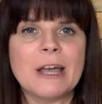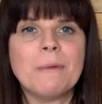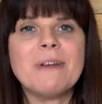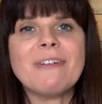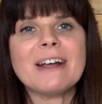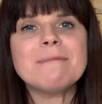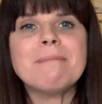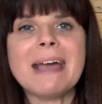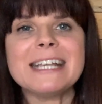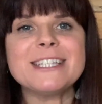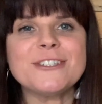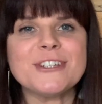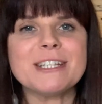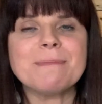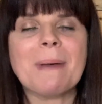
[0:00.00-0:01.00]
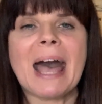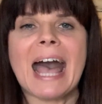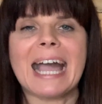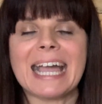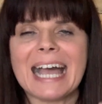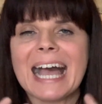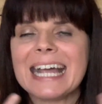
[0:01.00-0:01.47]
We've had messages
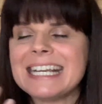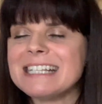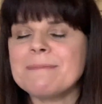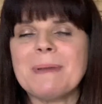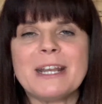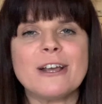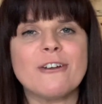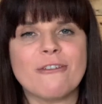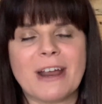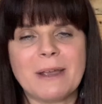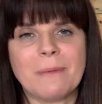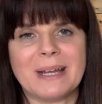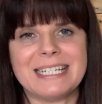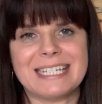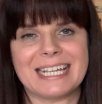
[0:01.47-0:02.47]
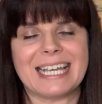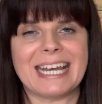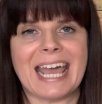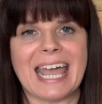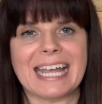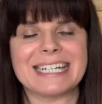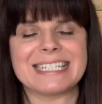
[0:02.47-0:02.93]
back and it's been a great way to
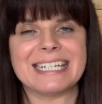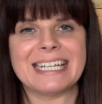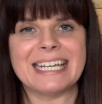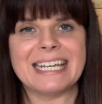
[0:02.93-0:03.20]
connect.